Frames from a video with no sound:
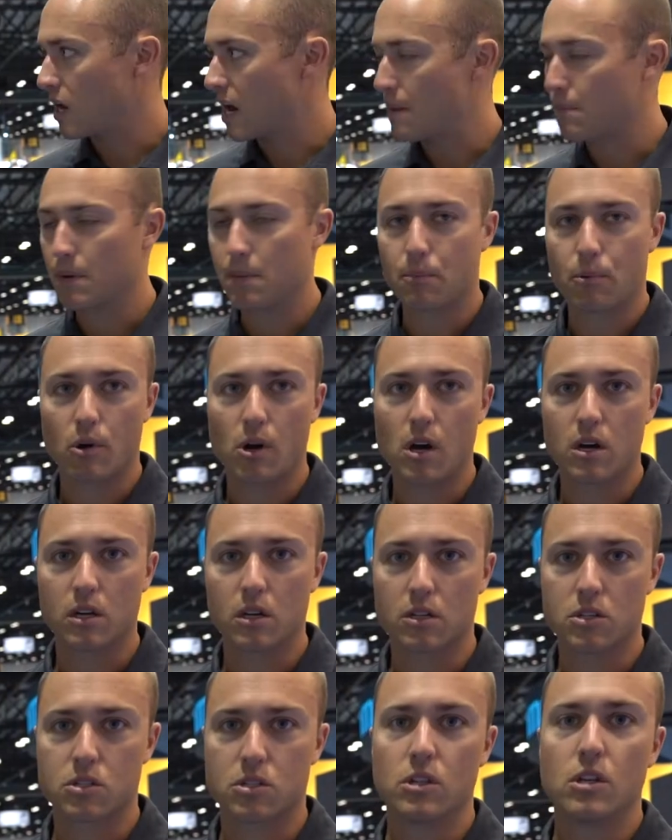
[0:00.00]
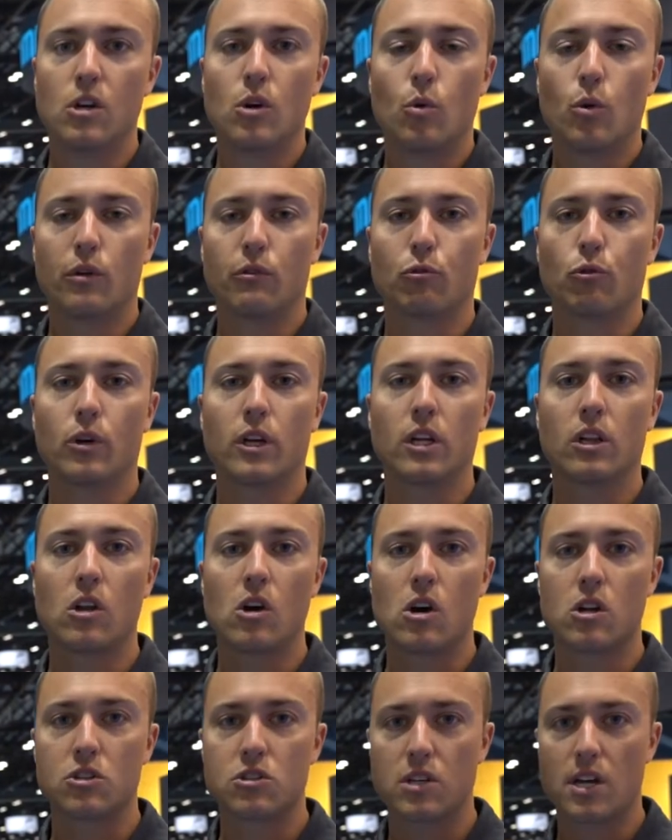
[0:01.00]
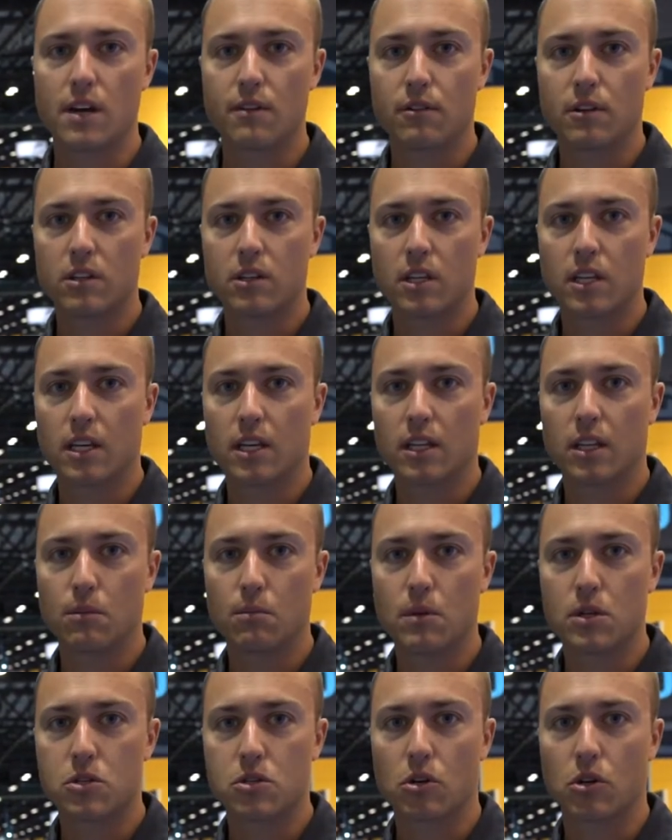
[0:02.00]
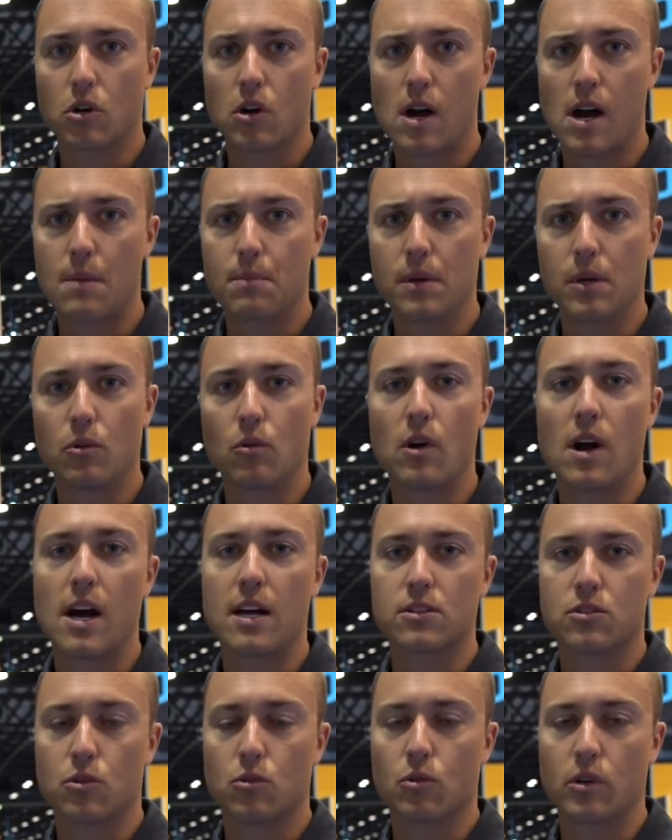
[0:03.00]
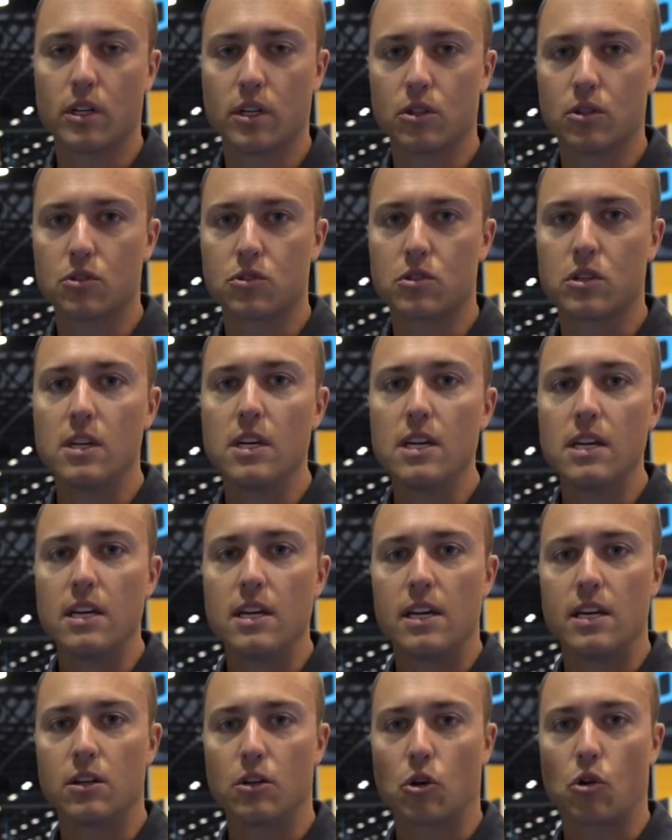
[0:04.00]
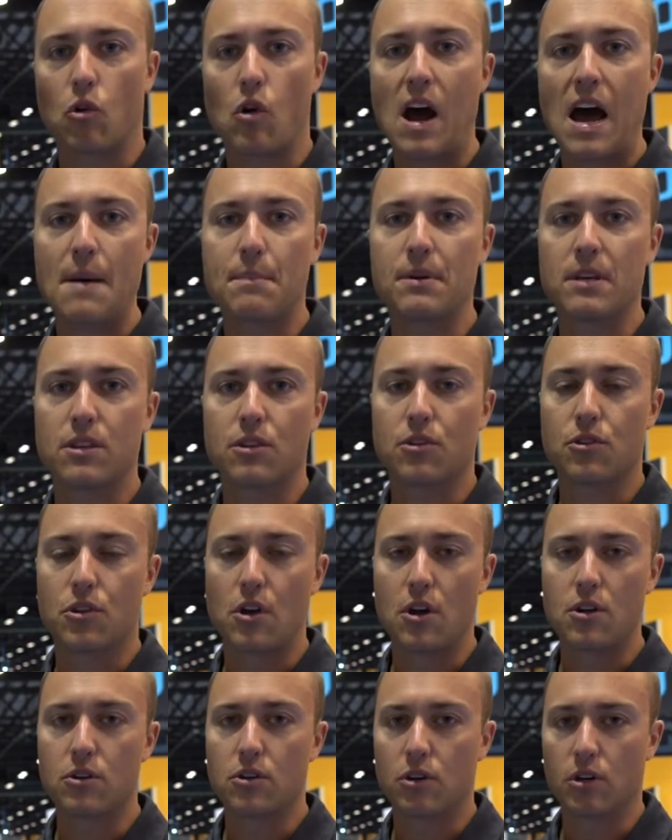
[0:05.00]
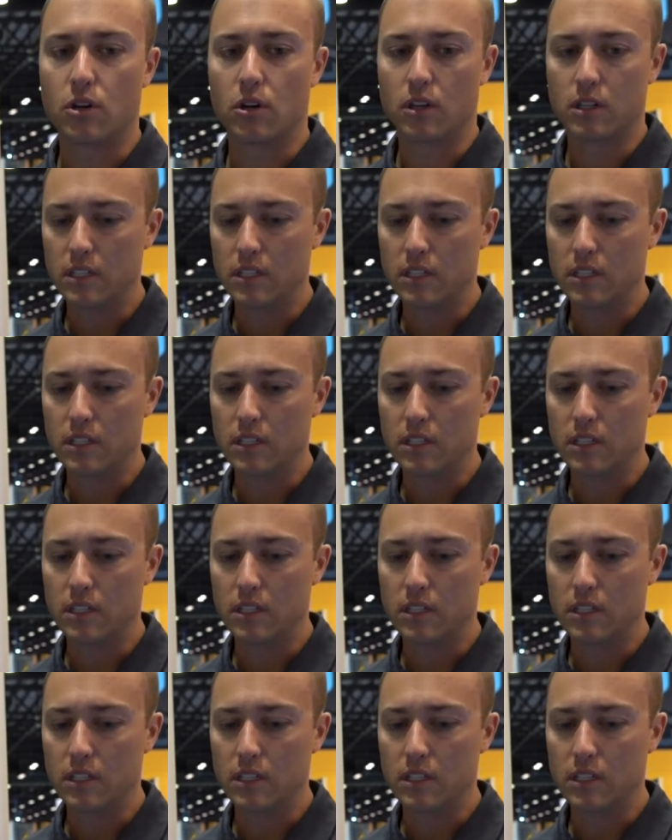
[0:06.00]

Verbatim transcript: Crappie products. We've relaunched everything in the Mr. Crappie rods and reels in Crappie Thunder.